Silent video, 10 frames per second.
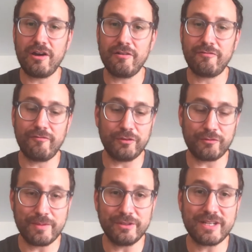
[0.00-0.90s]

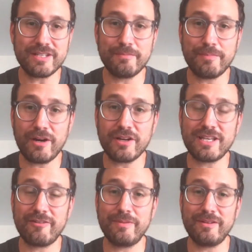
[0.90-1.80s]
of vulnerabilities and
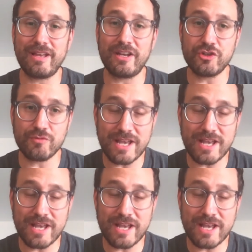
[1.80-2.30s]
bugs have been